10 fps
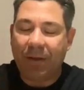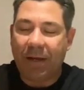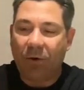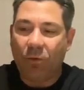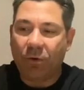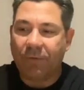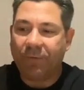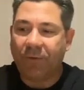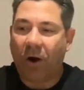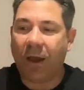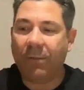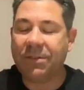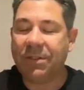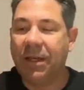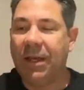organ
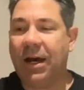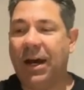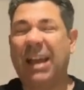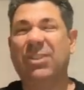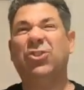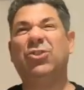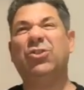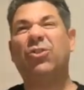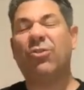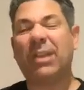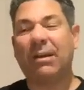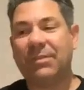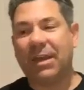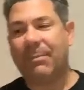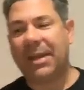vibes, and sure,
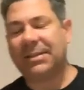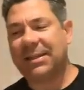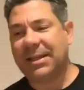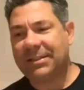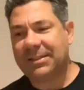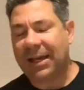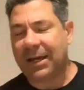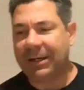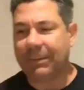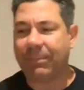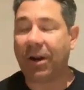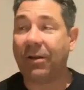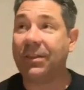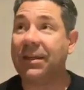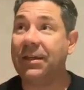that makes sense. But I
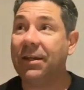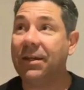think,